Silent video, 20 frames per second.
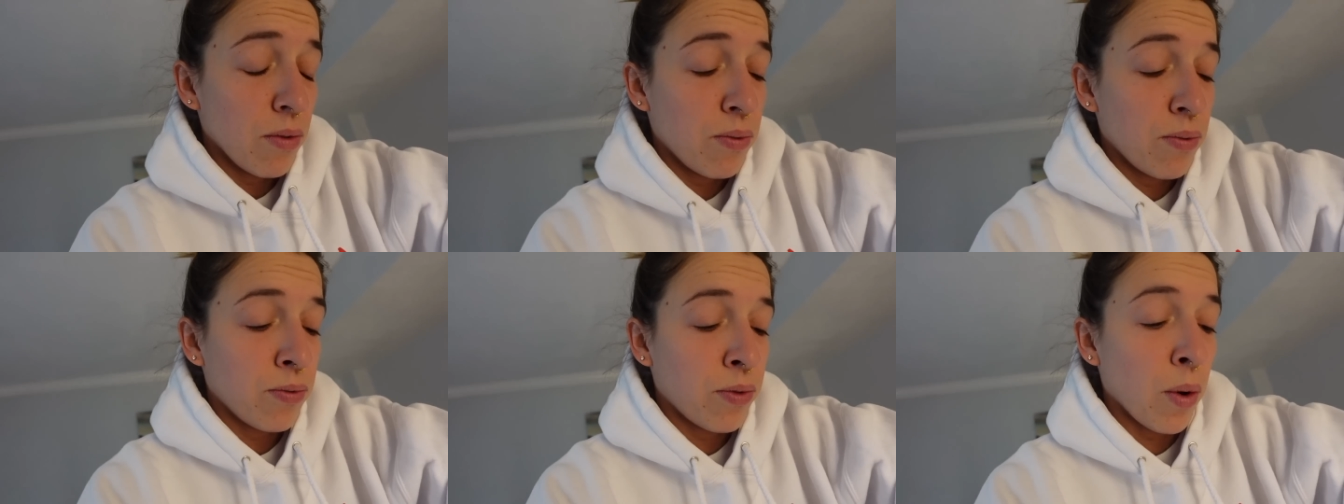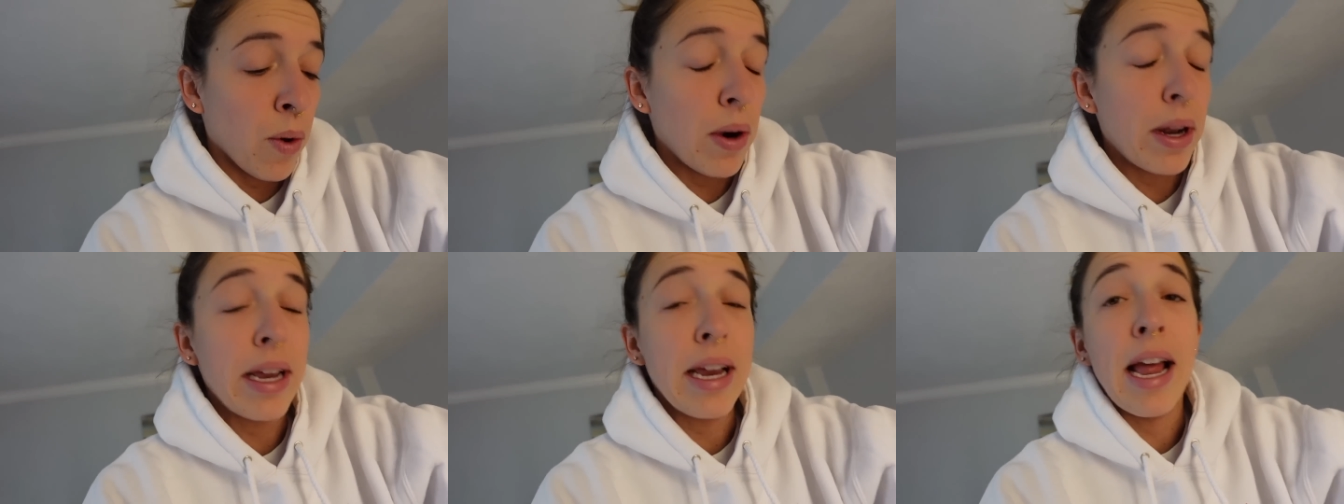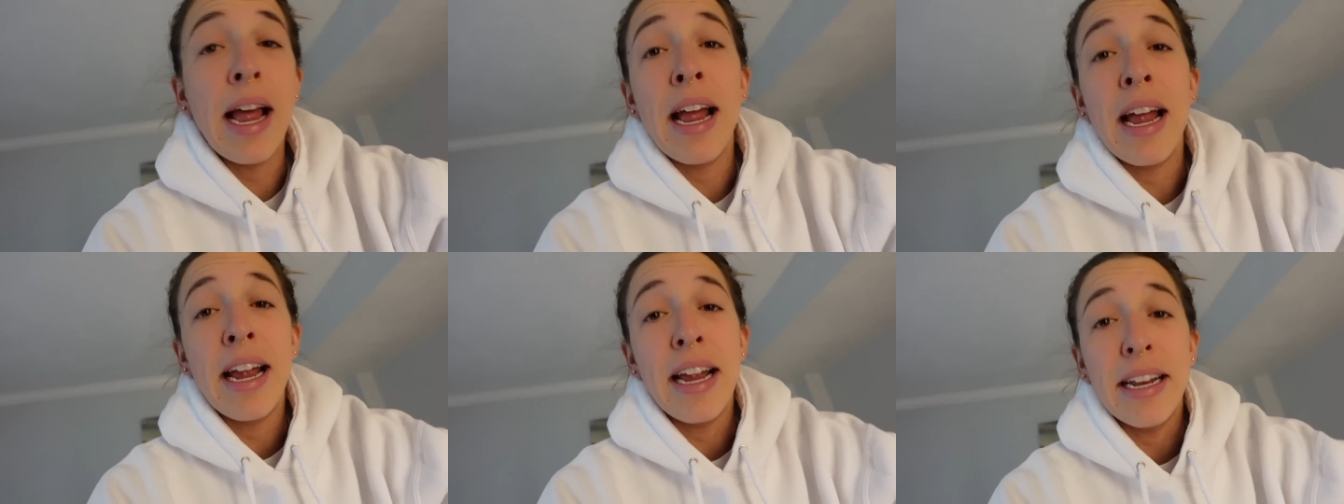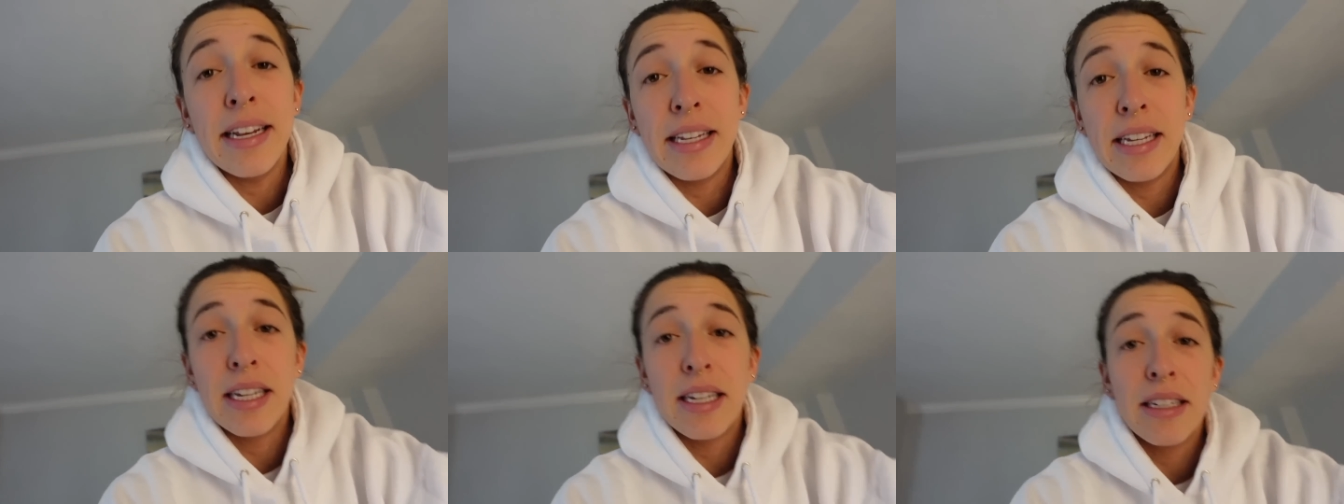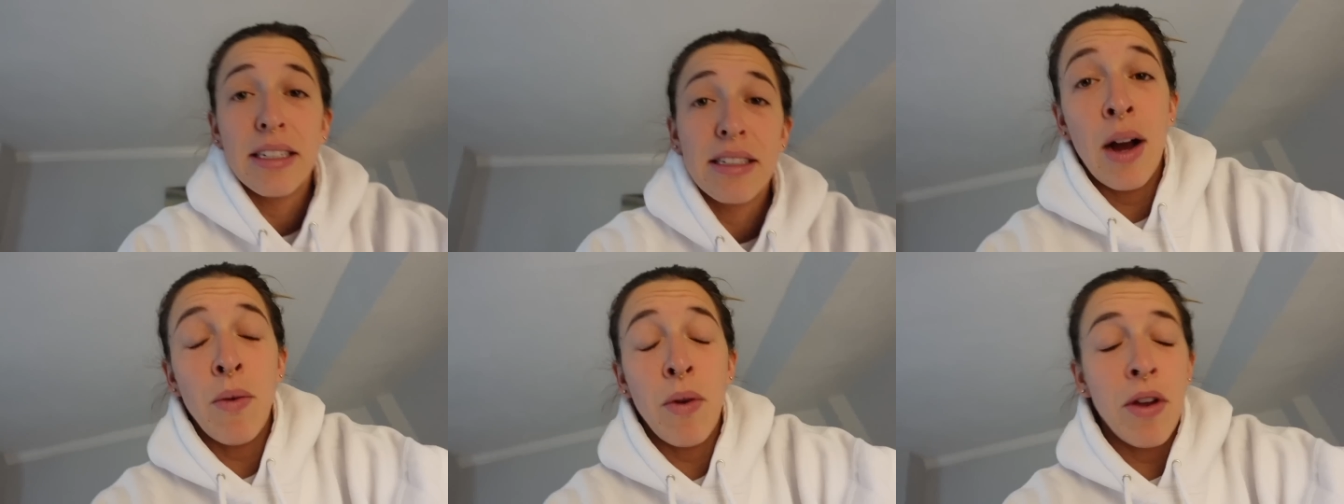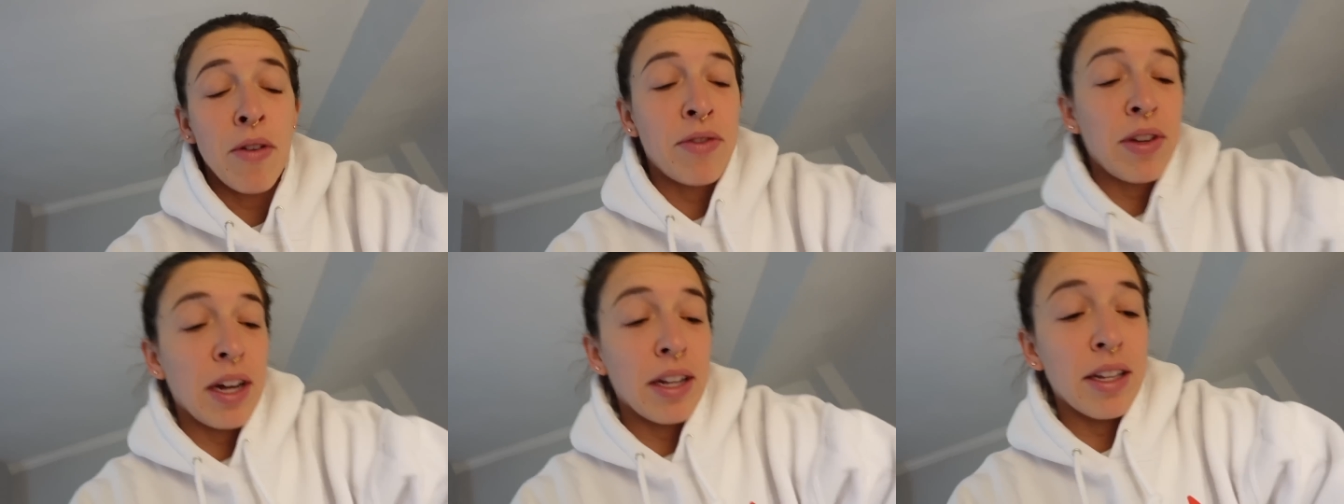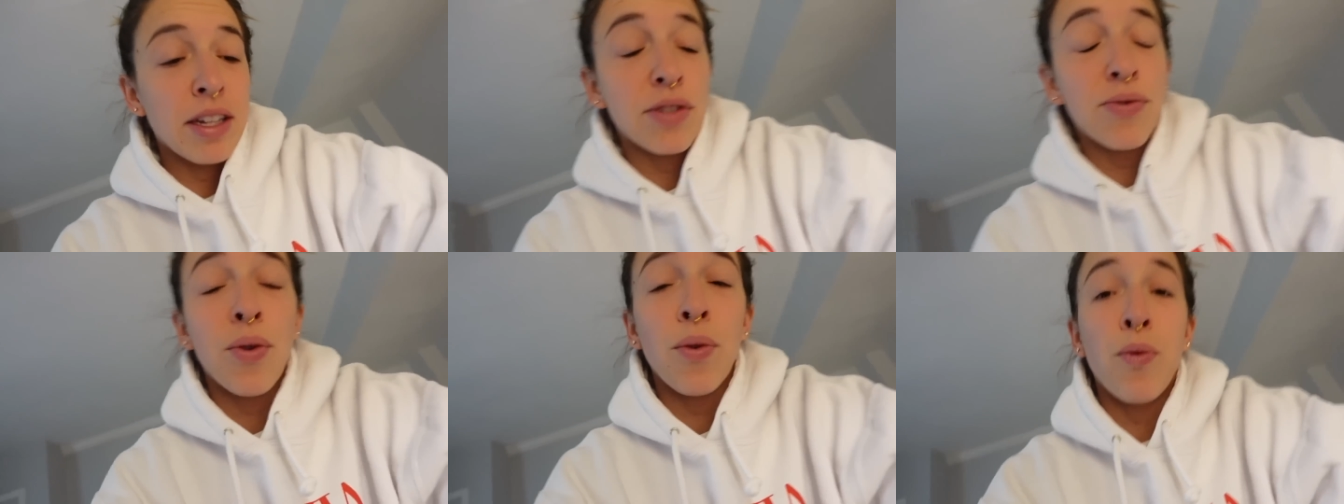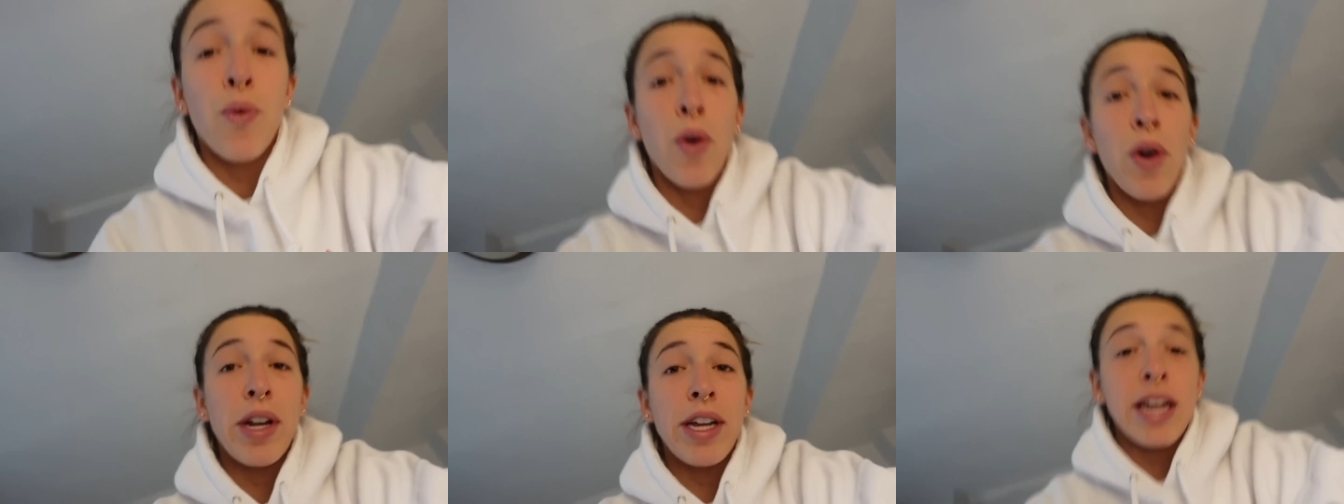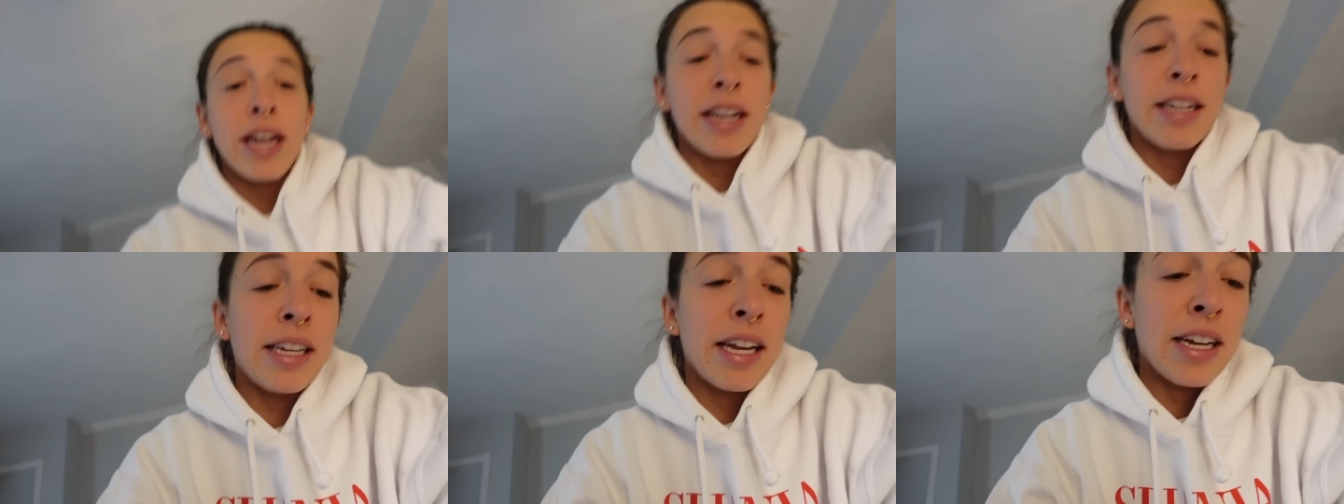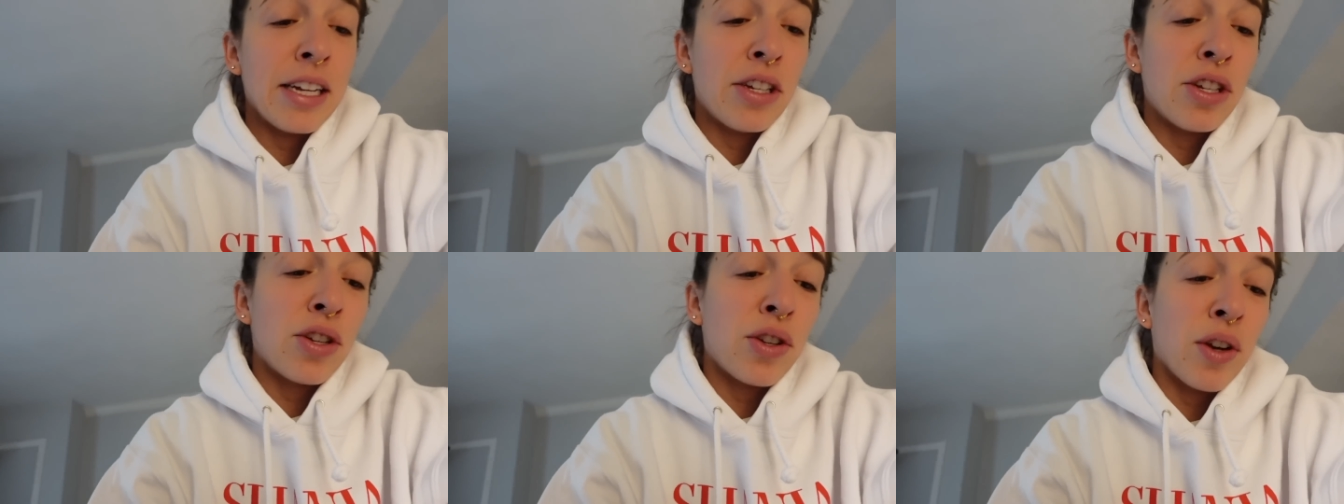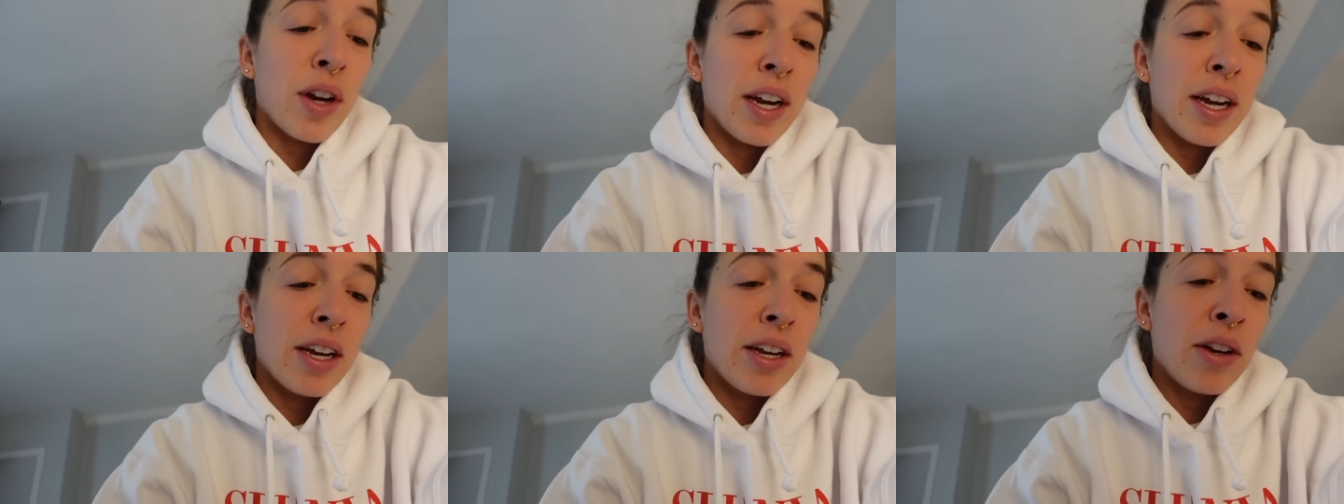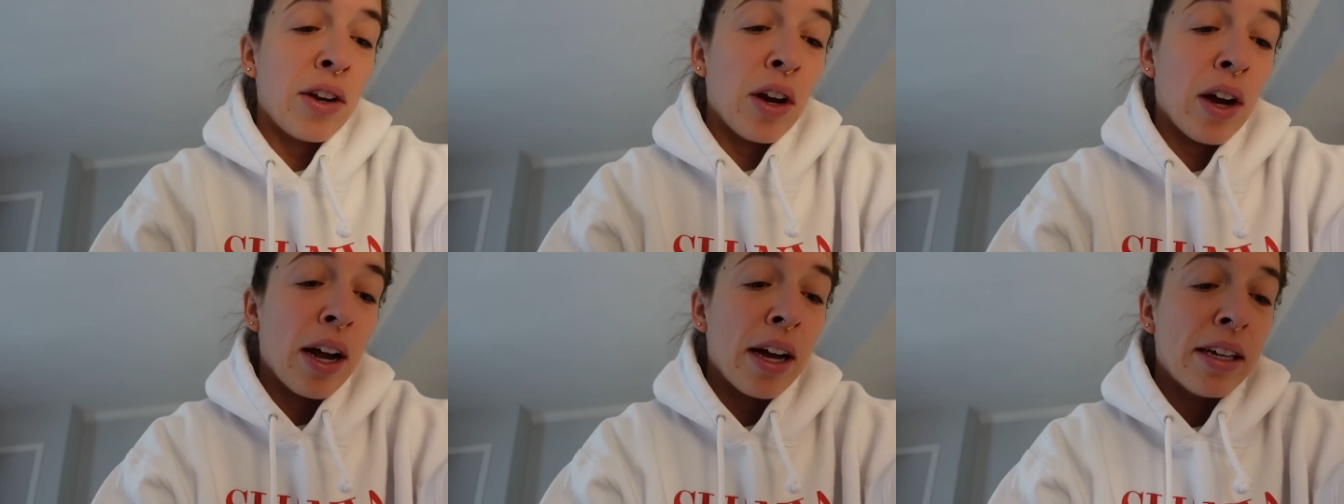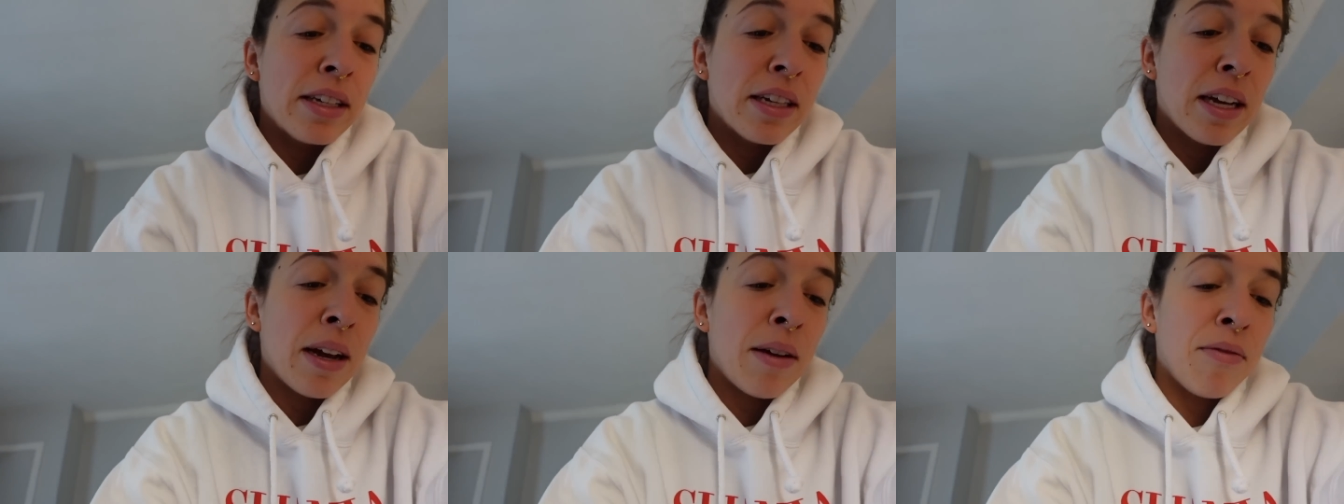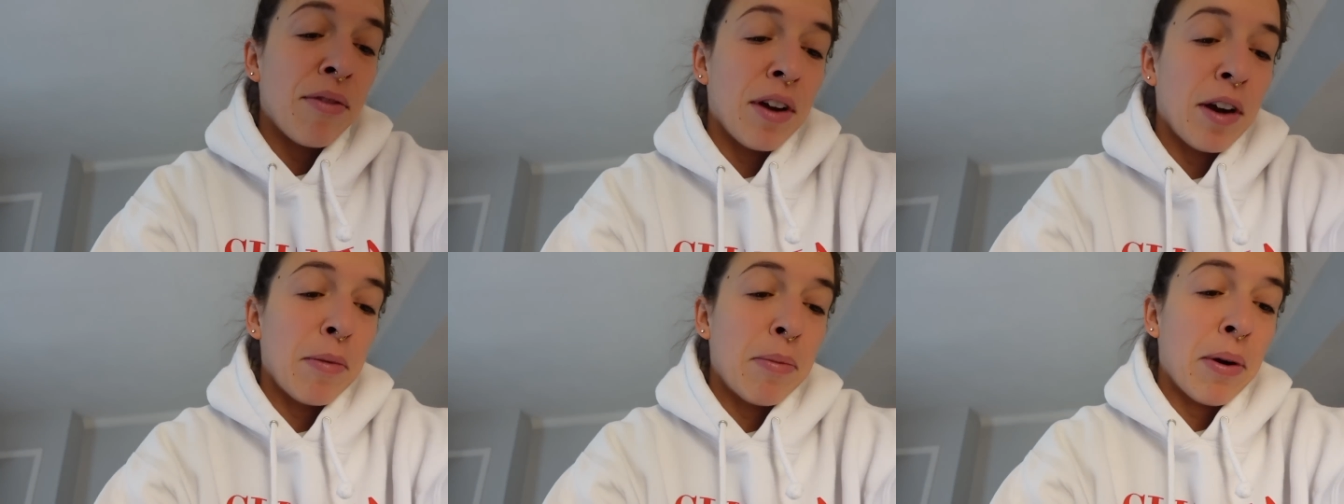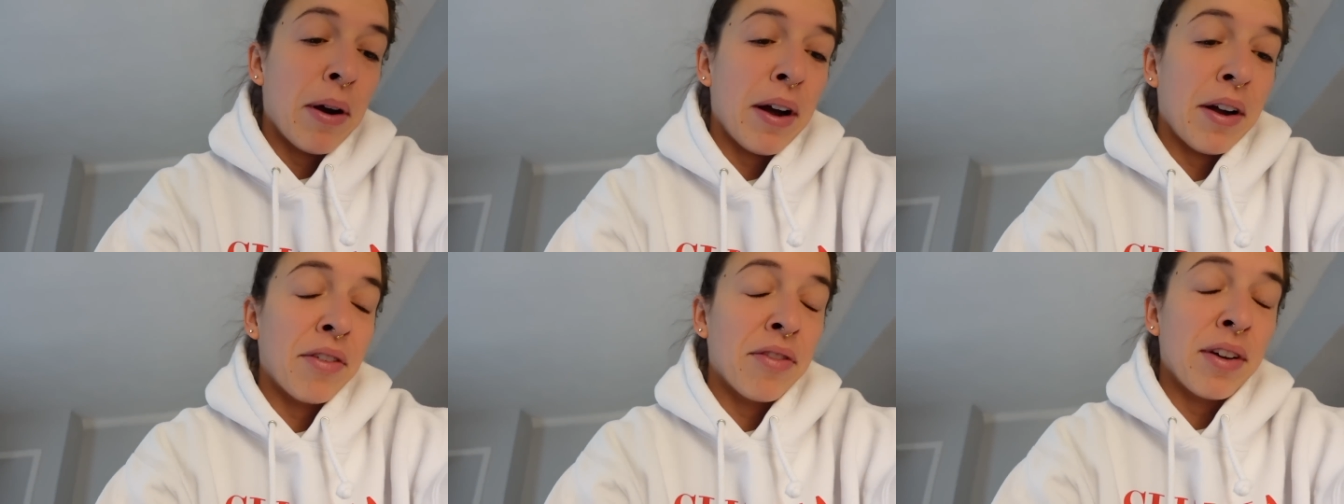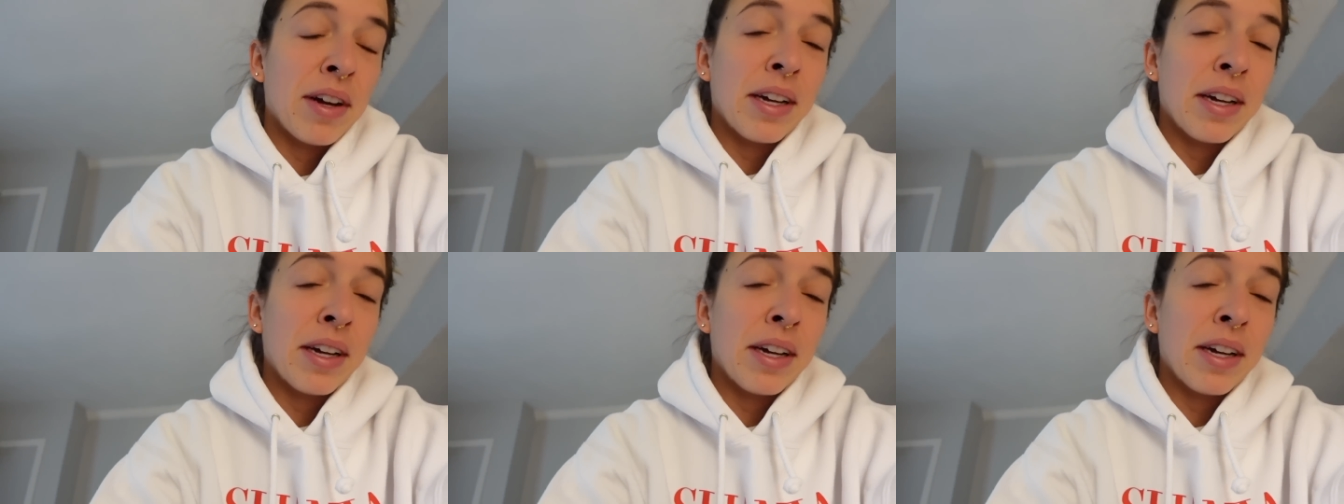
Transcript: 48. We have done this for 48 days straight, you guys. I'm very proud of